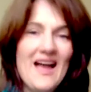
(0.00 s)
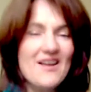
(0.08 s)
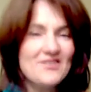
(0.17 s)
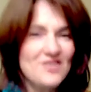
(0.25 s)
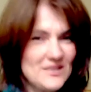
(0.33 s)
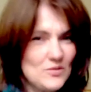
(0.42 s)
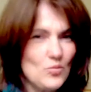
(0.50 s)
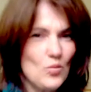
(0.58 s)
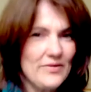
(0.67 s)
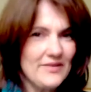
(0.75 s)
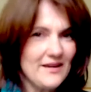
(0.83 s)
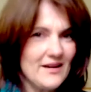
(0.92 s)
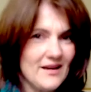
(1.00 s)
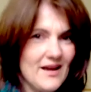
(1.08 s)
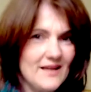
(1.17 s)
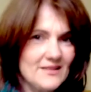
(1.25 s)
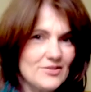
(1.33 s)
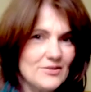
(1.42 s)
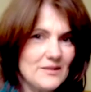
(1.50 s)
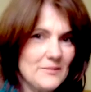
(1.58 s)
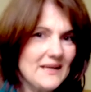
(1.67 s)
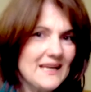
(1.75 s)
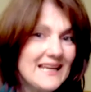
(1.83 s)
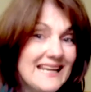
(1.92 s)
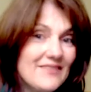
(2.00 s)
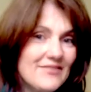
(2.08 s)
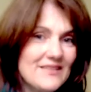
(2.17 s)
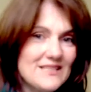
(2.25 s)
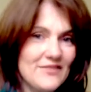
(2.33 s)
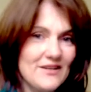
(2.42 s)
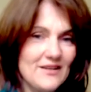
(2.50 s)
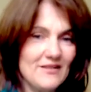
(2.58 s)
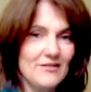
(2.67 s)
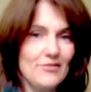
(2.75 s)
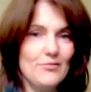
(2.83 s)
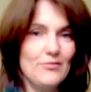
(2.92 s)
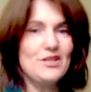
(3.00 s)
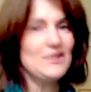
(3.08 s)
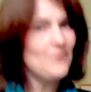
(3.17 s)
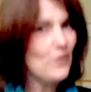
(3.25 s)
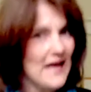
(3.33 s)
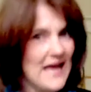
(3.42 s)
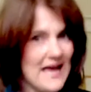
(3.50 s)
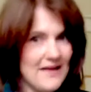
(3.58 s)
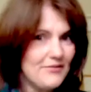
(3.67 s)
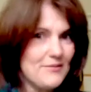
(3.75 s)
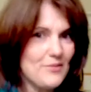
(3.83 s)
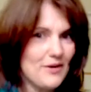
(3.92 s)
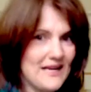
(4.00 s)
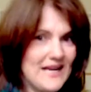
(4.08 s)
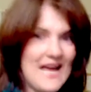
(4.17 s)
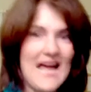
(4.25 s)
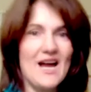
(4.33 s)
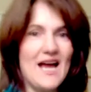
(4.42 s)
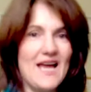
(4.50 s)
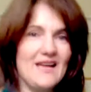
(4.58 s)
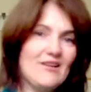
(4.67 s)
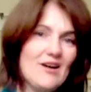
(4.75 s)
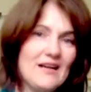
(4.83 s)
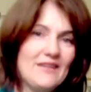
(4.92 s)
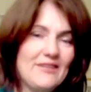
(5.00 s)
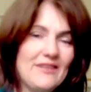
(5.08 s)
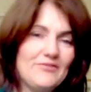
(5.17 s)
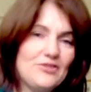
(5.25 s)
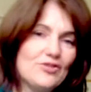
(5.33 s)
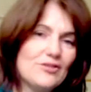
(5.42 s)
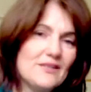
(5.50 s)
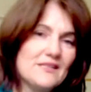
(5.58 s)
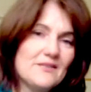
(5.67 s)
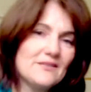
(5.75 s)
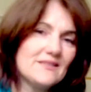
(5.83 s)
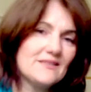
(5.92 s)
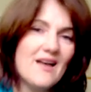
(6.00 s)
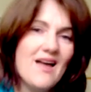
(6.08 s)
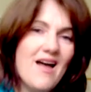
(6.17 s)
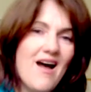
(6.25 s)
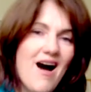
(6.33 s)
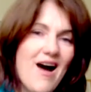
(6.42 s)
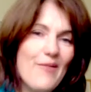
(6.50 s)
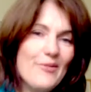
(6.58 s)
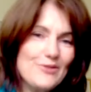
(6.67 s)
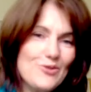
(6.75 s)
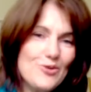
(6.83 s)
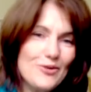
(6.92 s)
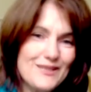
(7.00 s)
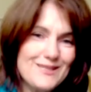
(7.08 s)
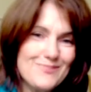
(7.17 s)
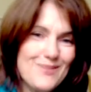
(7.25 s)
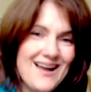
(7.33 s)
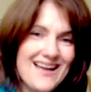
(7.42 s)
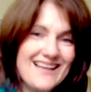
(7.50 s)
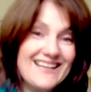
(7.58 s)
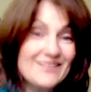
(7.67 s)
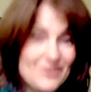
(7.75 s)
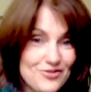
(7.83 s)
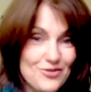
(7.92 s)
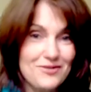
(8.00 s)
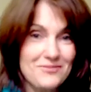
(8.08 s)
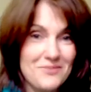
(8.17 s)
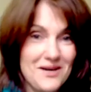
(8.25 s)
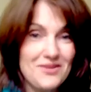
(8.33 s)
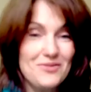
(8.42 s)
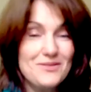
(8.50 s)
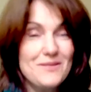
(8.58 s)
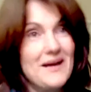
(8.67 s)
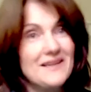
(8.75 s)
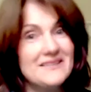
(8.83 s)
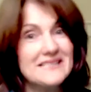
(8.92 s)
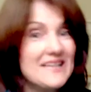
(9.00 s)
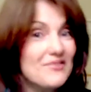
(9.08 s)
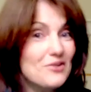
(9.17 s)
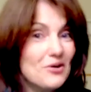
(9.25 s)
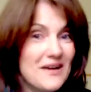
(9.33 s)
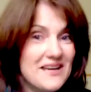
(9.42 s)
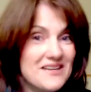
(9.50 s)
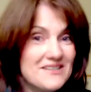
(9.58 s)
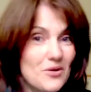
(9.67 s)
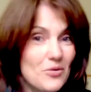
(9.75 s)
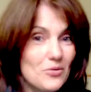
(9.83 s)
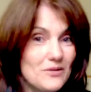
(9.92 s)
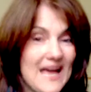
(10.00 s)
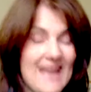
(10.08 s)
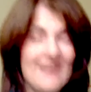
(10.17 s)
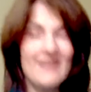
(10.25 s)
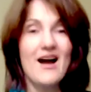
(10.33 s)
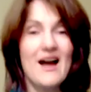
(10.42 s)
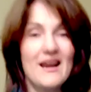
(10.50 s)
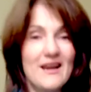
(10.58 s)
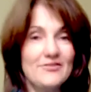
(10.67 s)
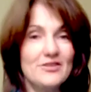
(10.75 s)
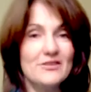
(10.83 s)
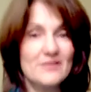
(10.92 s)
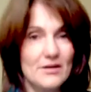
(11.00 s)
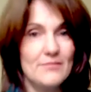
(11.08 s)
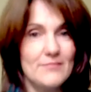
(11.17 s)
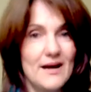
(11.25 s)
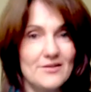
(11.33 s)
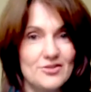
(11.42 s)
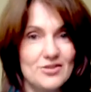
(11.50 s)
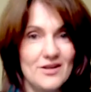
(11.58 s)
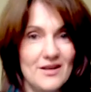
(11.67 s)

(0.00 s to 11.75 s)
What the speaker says: Just one thing I'd like to do at the beginning of this video, which is for everybody, and I kind of love to do this because I was taught this by a little student of mine who's about 7 or 8 years old, and I loved it so much